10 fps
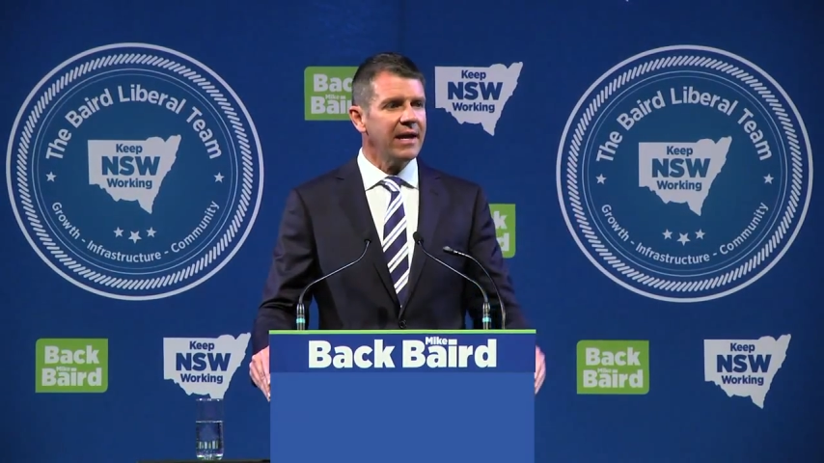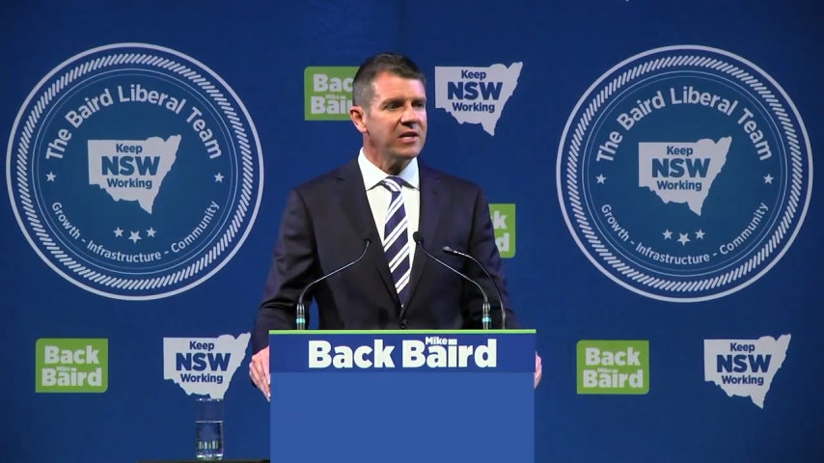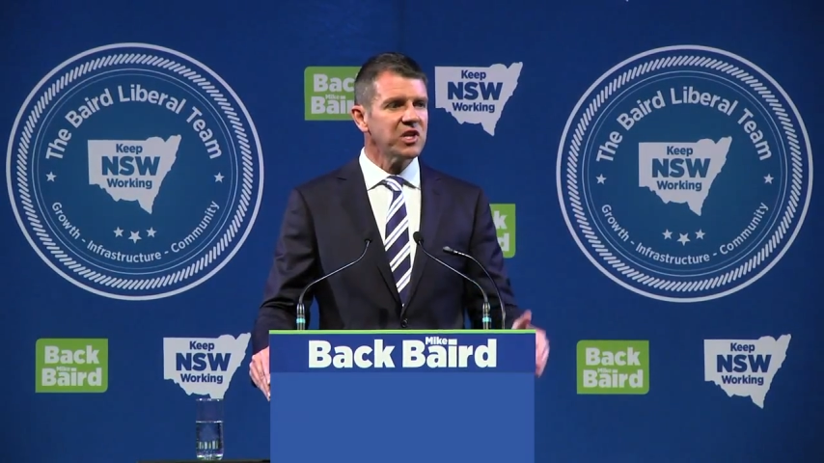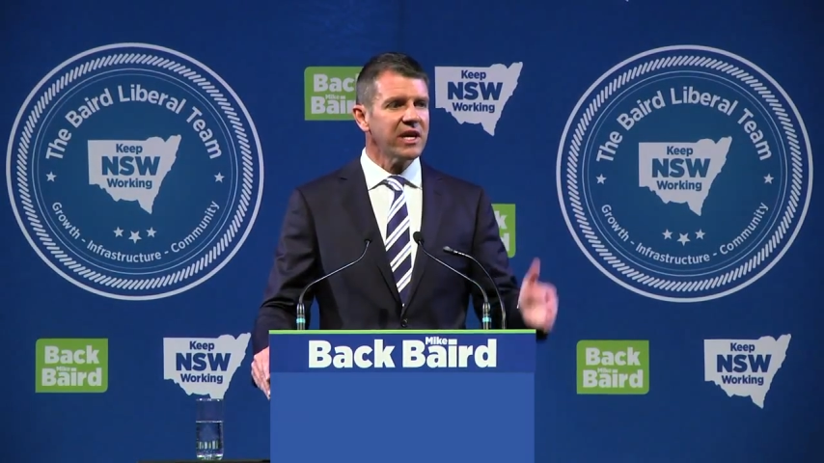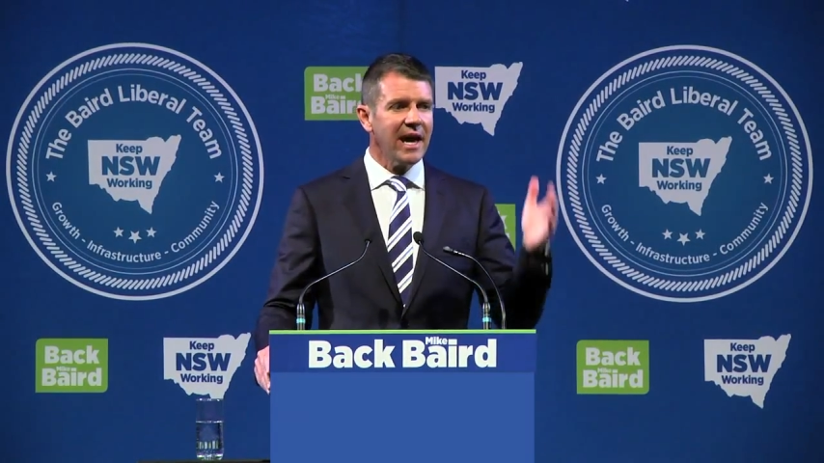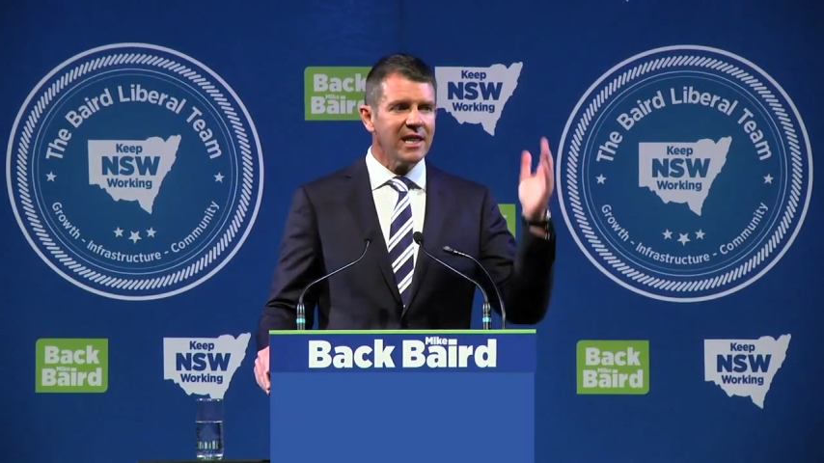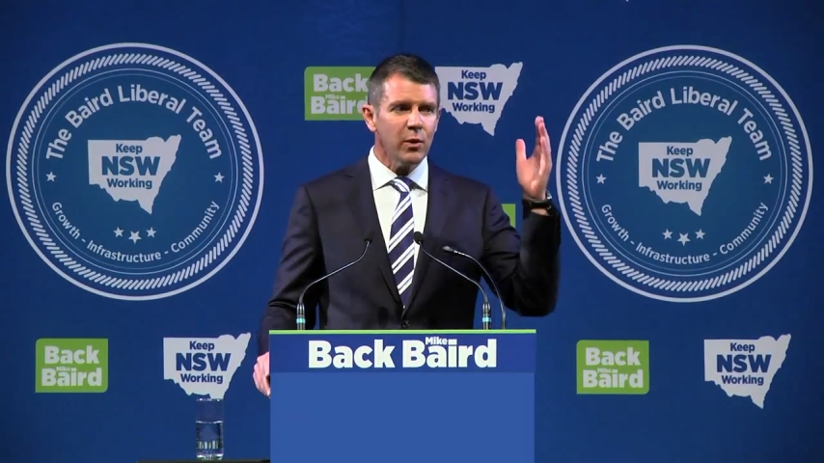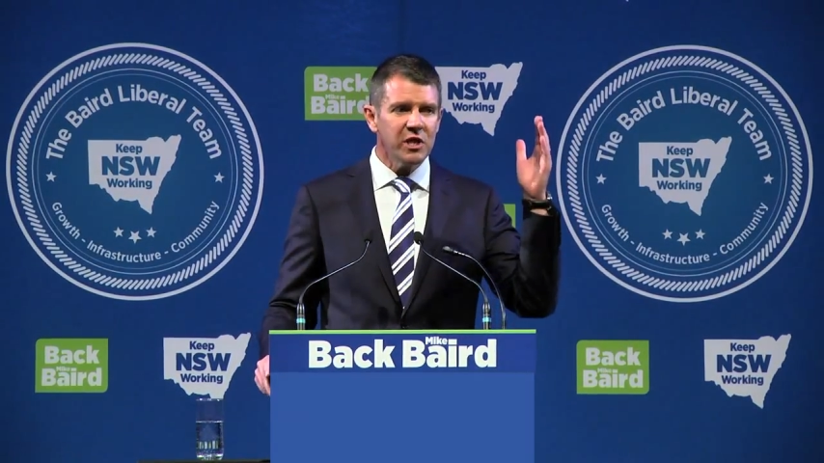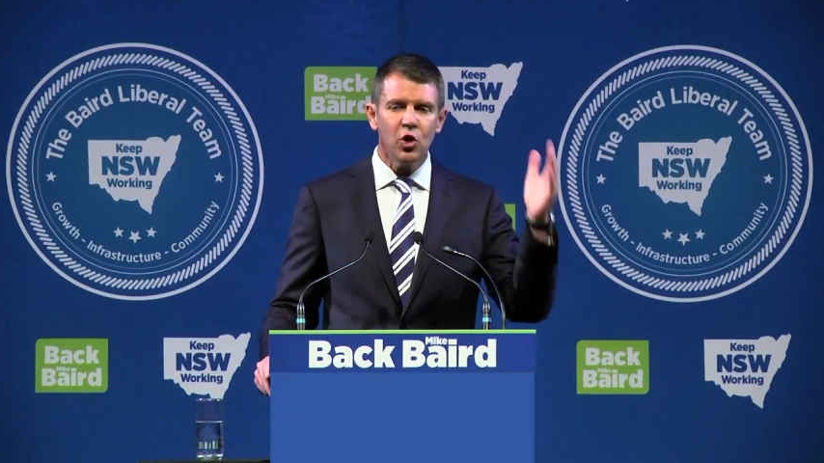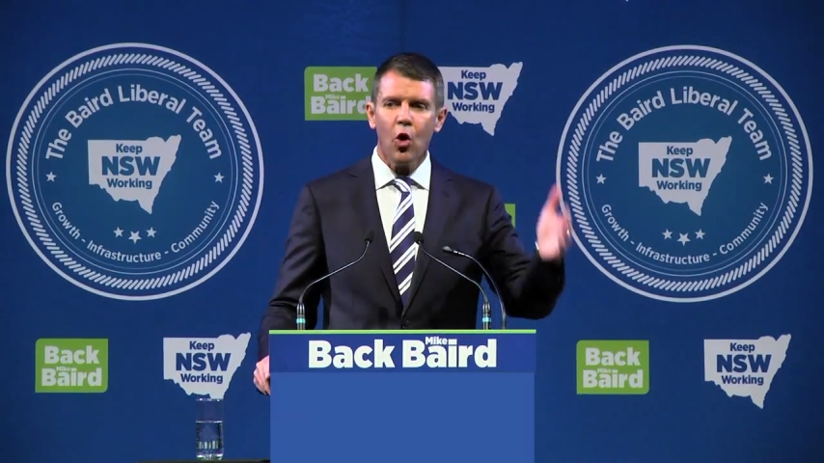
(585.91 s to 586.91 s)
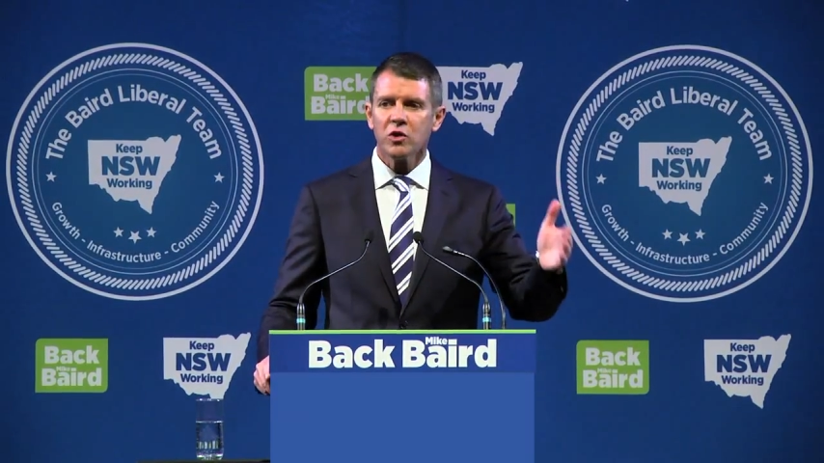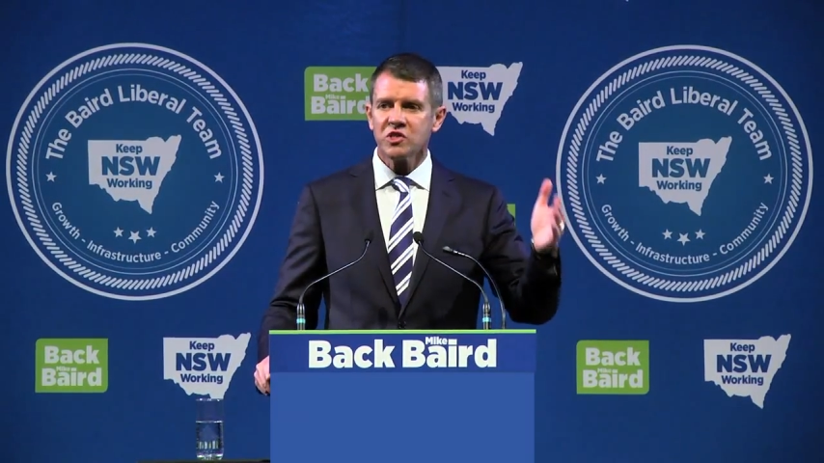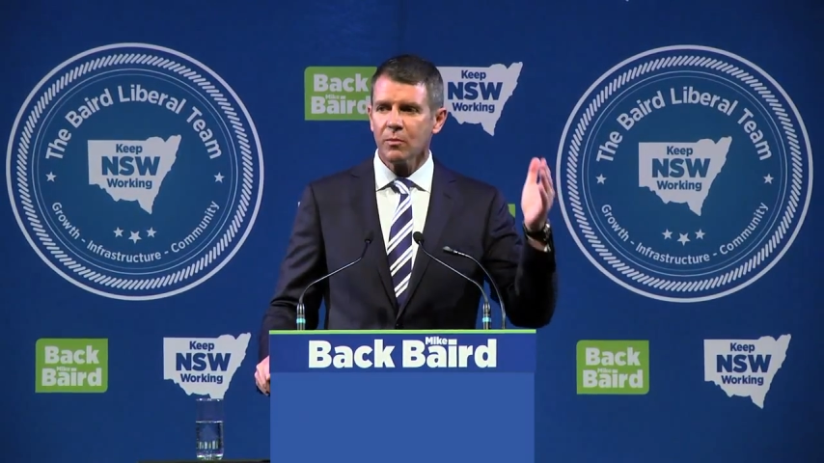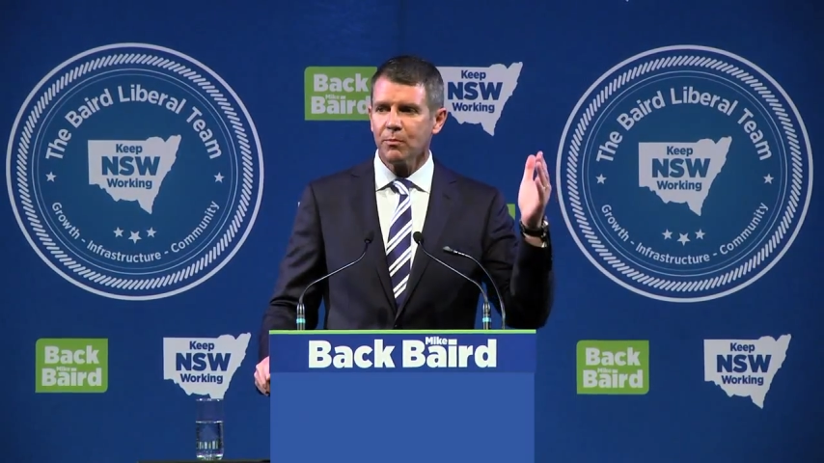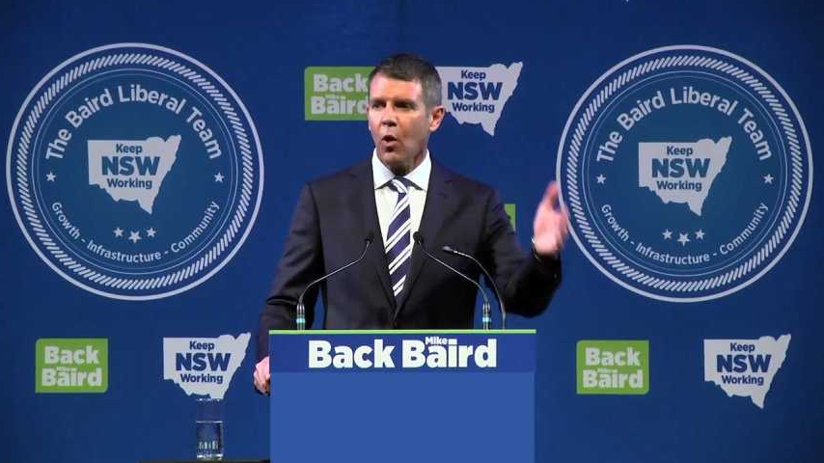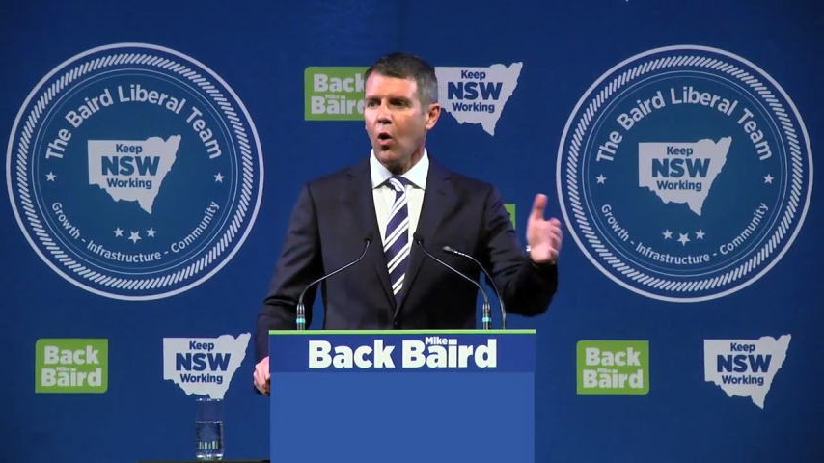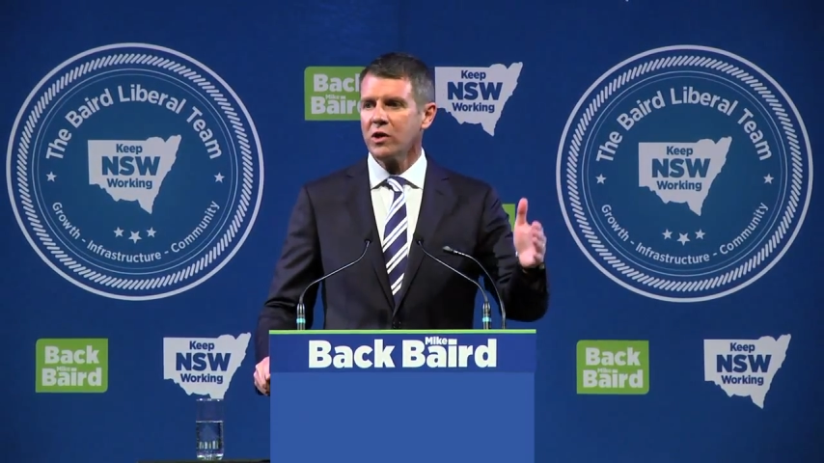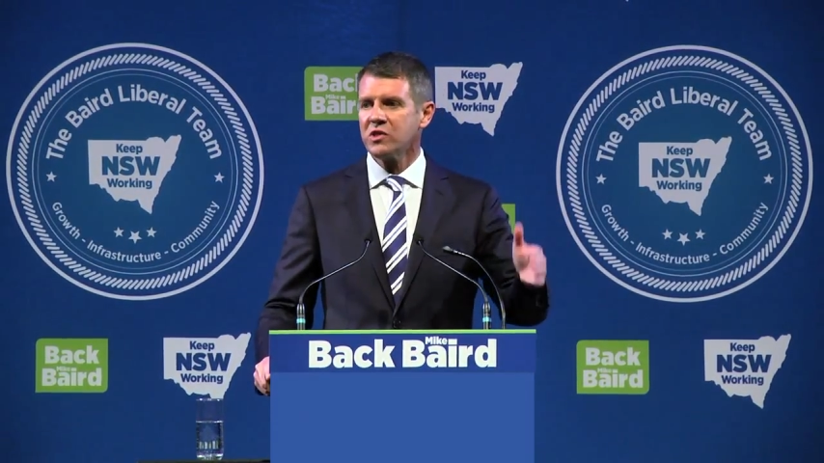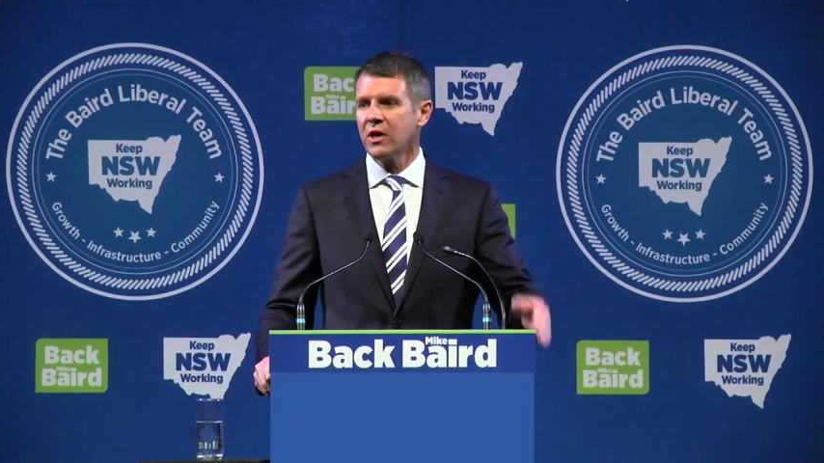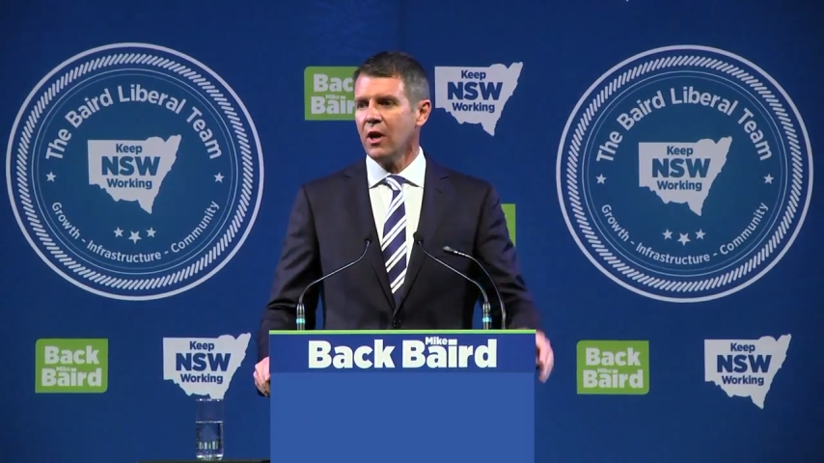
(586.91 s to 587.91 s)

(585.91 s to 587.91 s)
and together with your support,